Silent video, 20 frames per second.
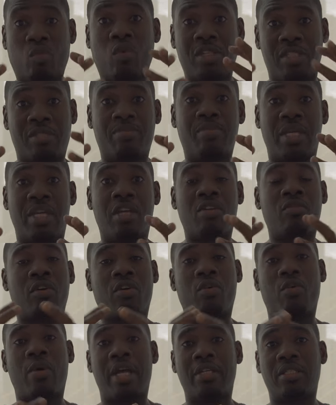what's being
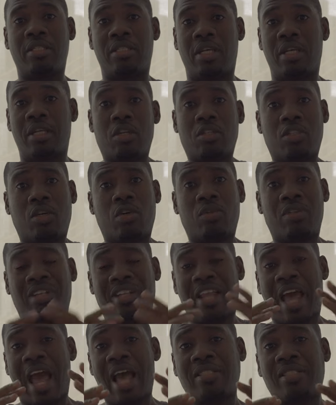requested. So the
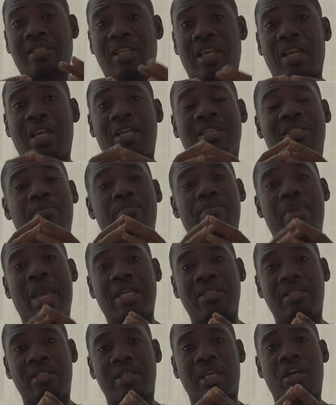last thing is
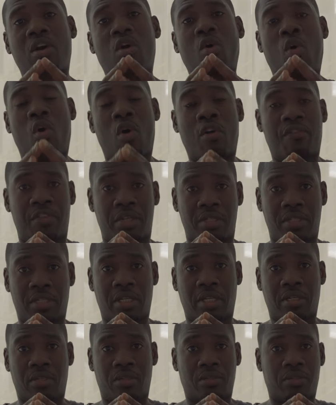basic office
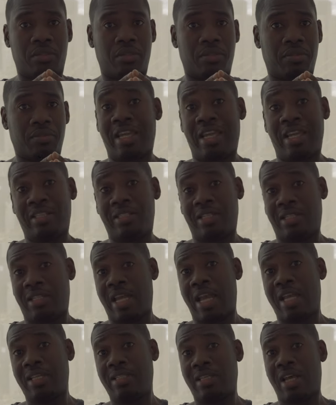skills. In
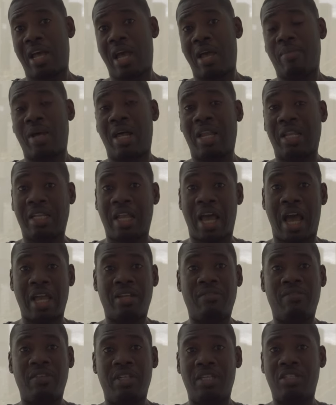today's time, a
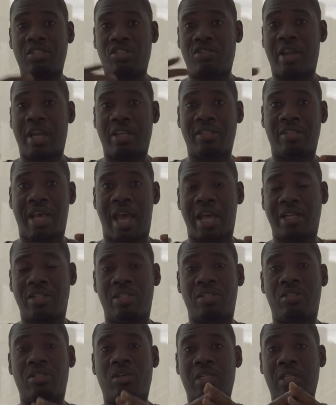lot of these
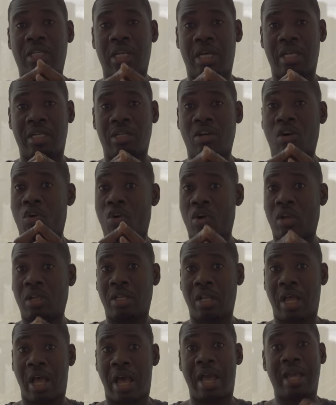transactions are done
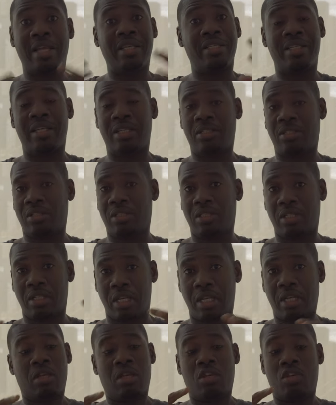online
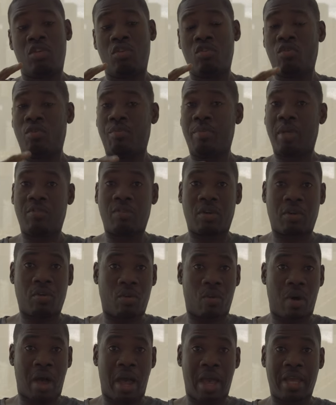digitally. You will be
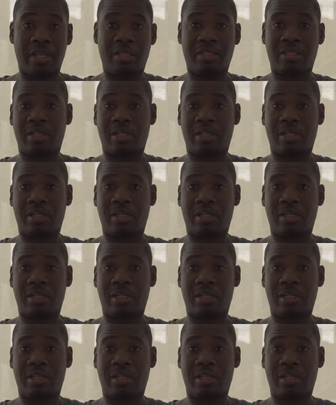required